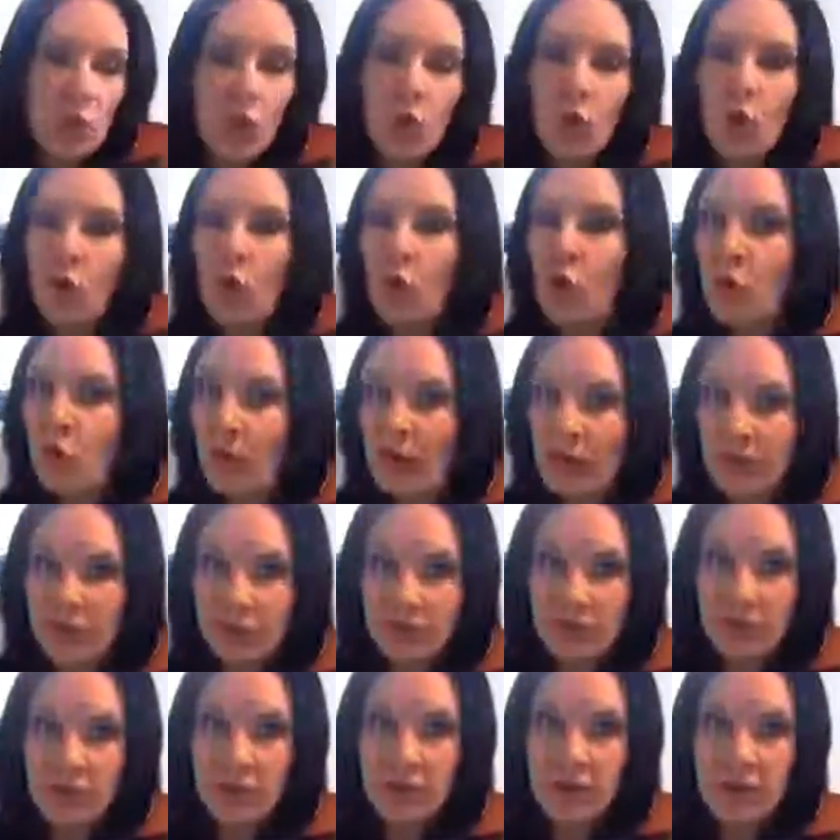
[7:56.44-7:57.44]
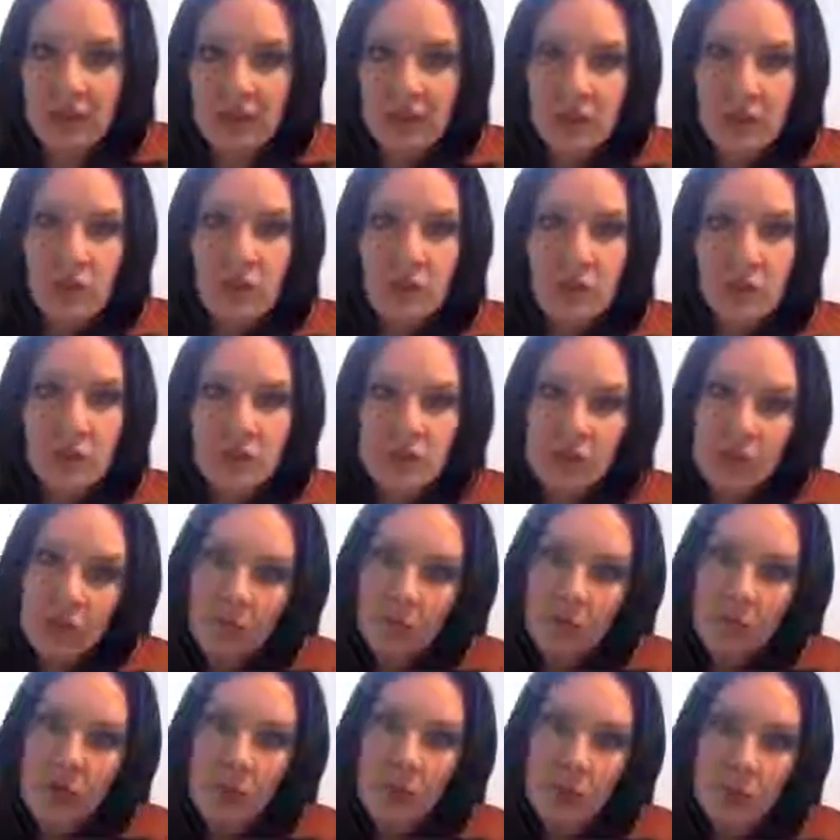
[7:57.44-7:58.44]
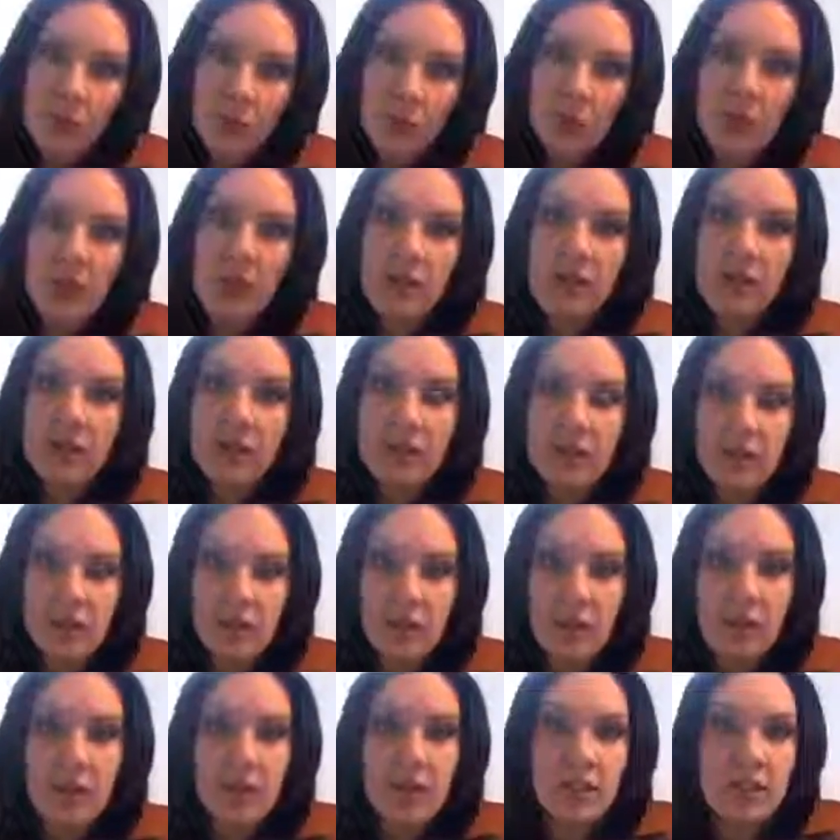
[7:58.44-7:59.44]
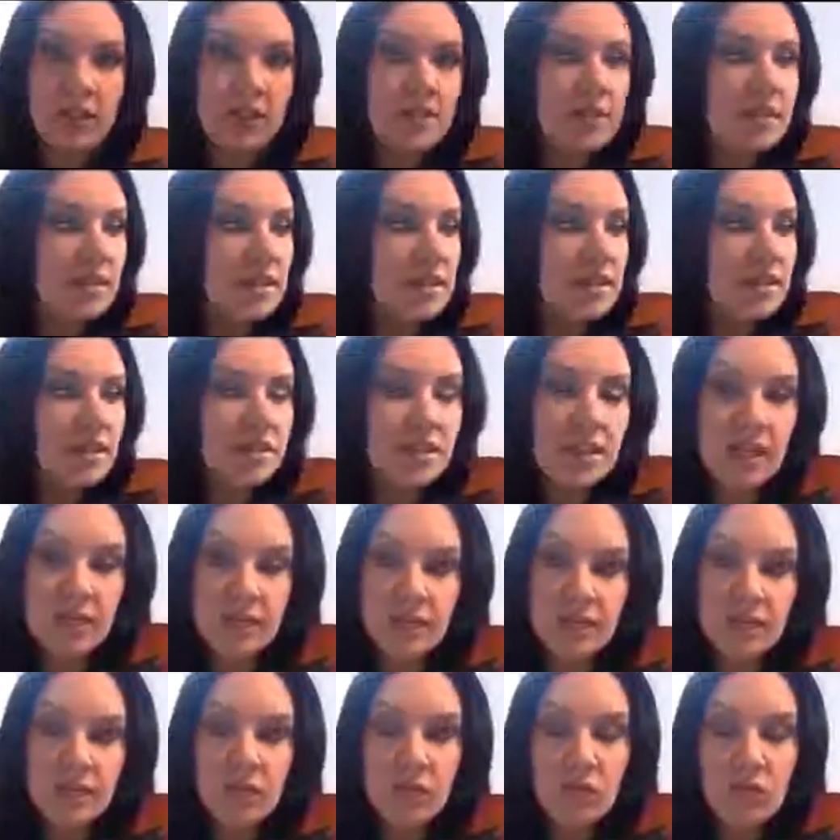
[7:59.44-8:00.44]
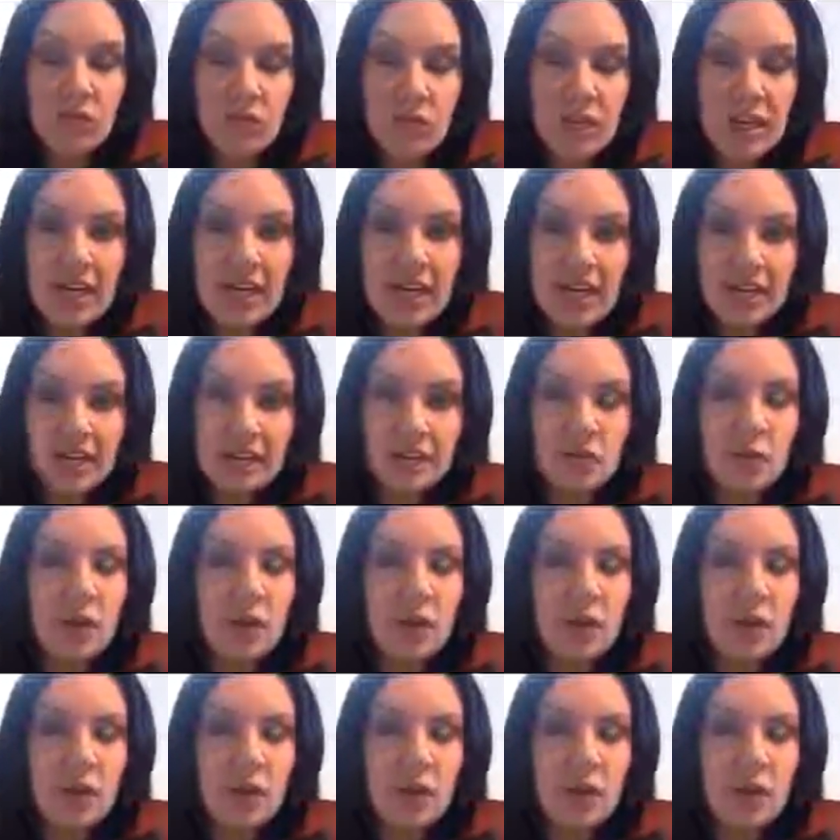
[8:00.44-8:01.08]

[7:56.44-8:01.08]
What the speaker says: almost 9 o'clock, but somewhere in between the 9 and the 10, so it really is